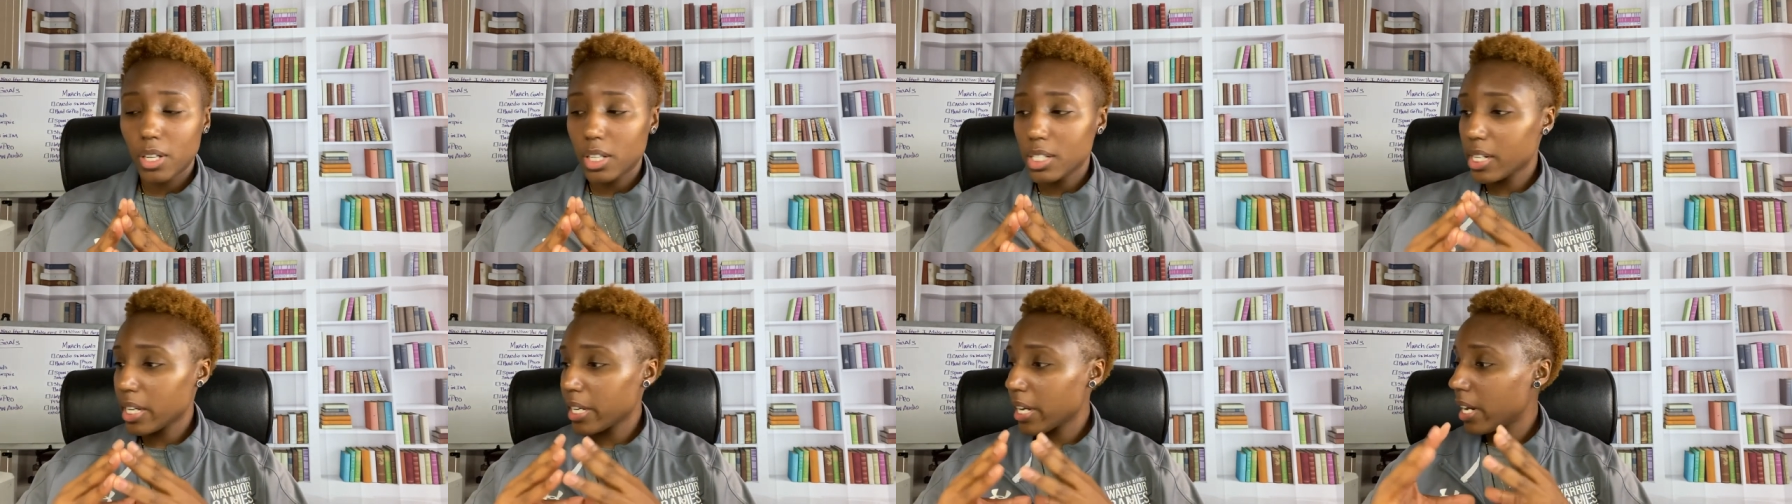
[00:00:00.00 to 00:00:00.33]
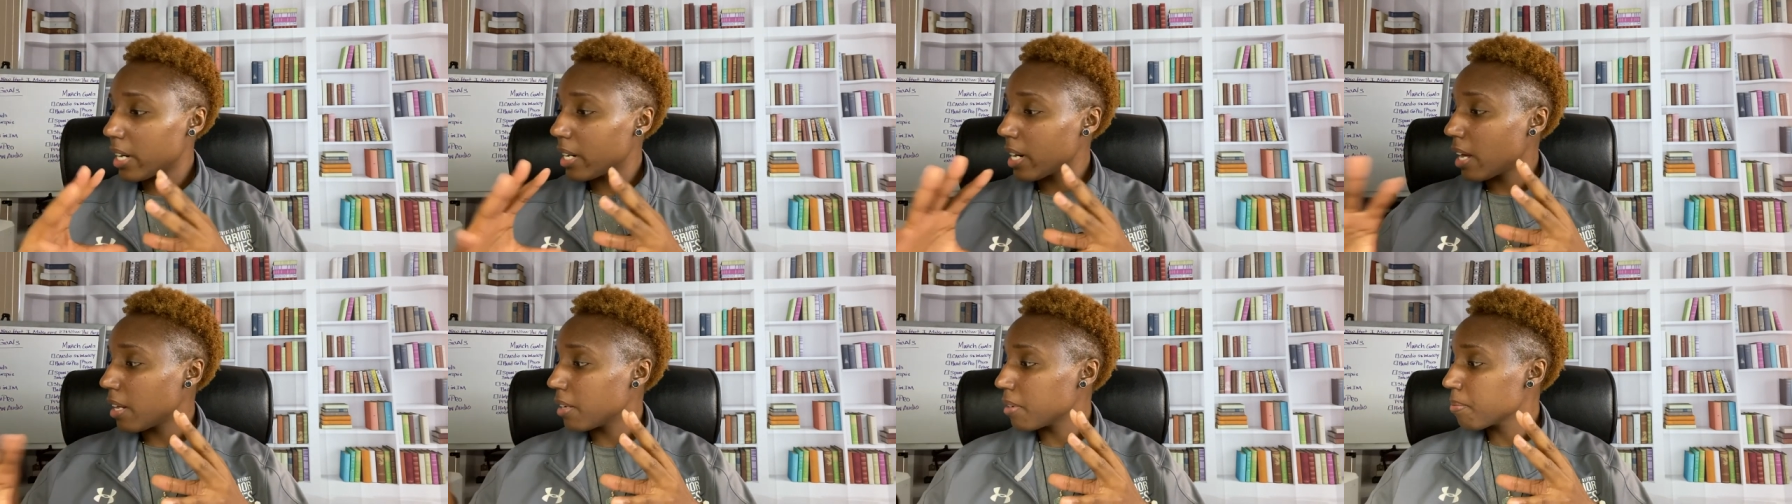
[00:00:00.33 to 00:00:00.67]
because I got
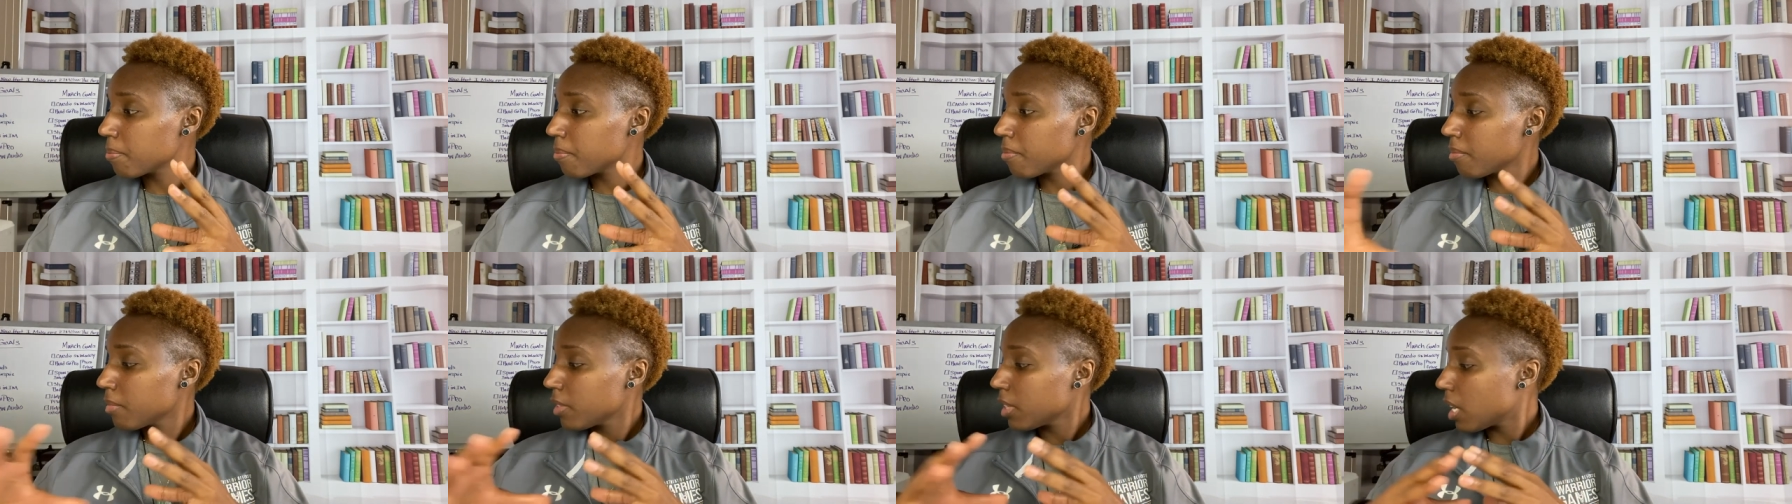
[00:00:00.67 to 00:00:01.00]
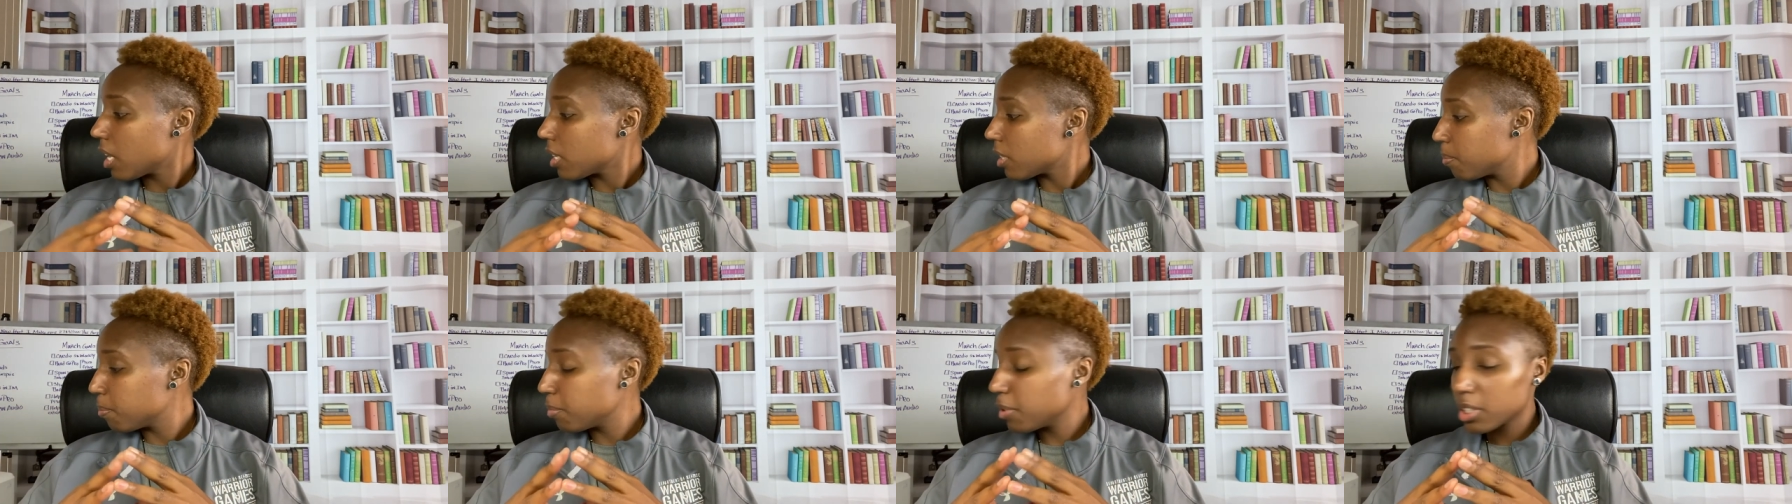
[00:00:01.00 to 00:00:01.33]
it out
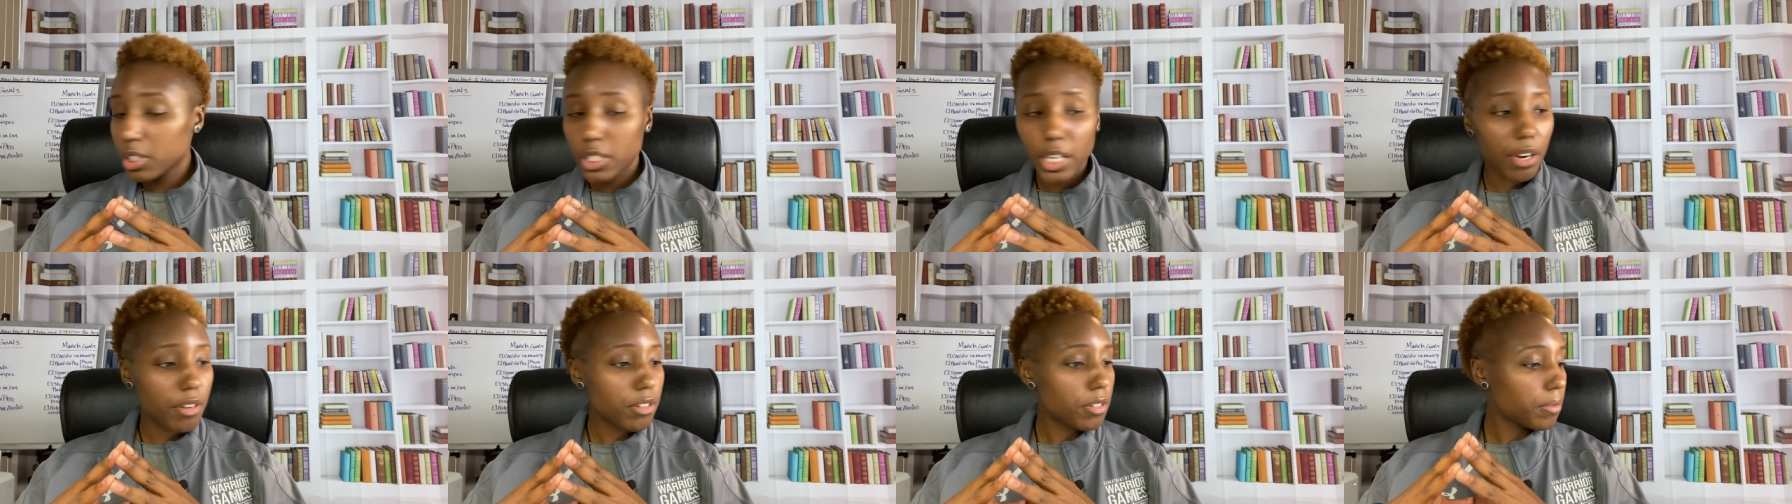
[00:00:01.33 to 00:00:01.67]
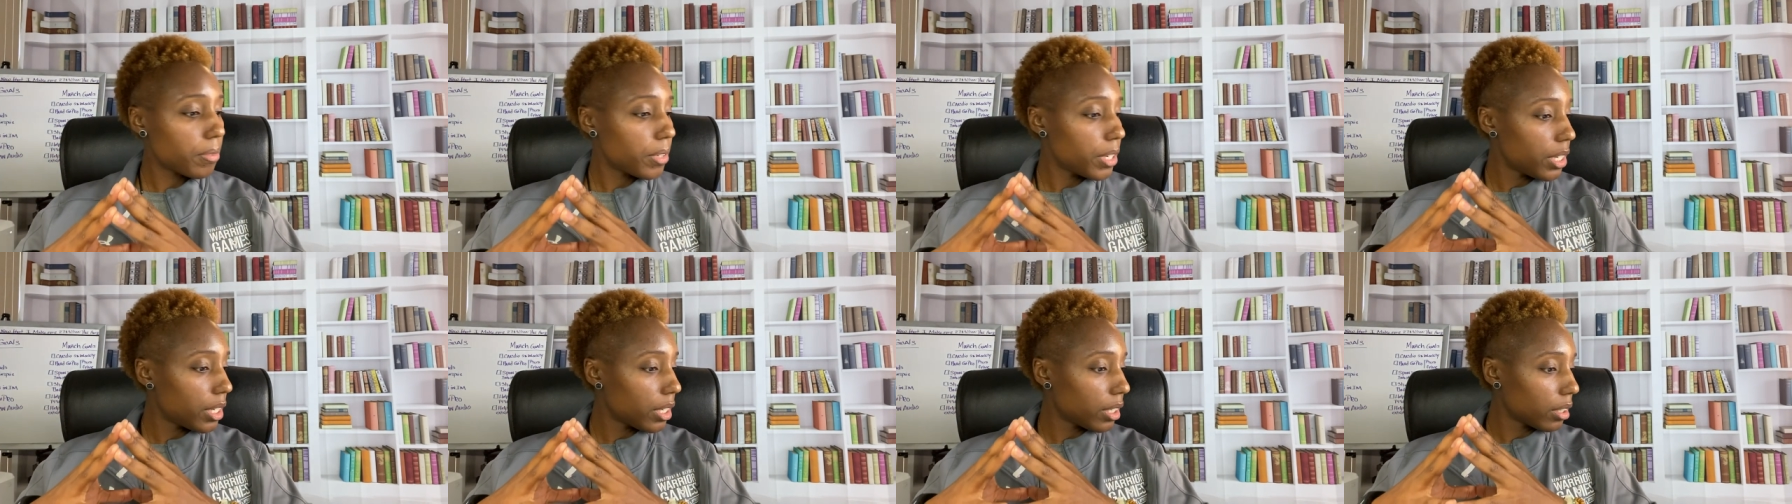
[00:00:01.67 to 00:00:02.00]
of the book that I was
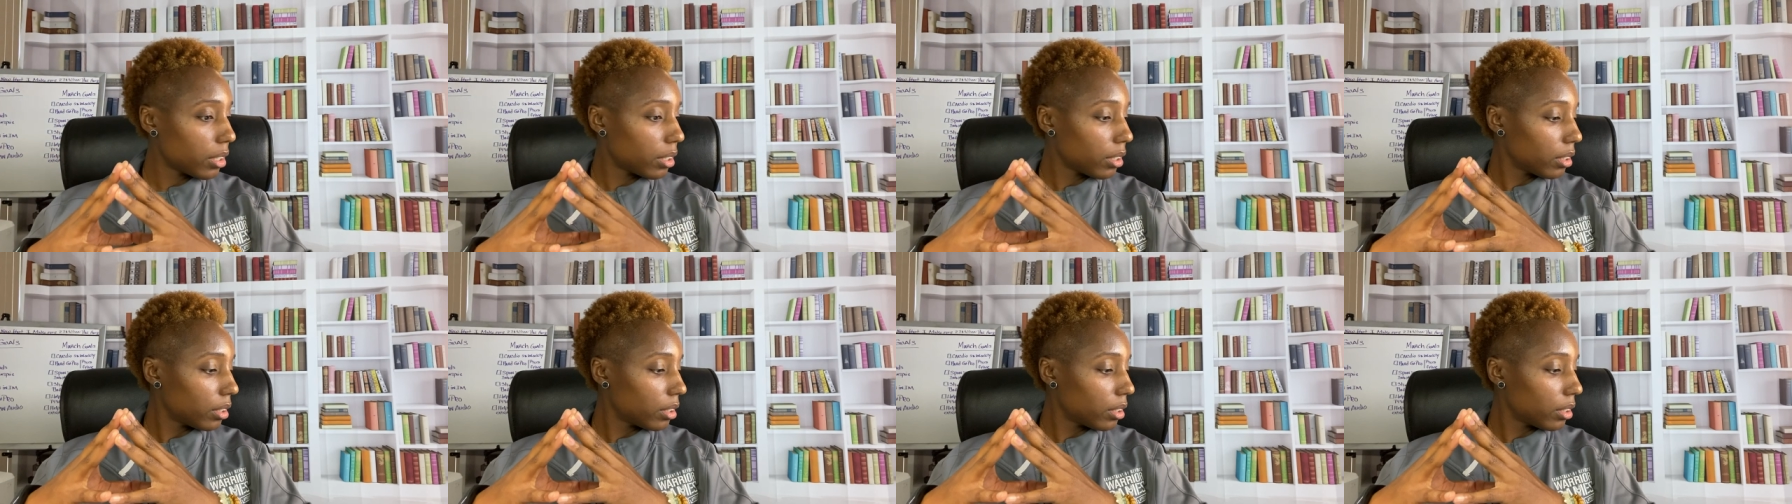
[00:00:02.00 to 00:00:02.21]
reading.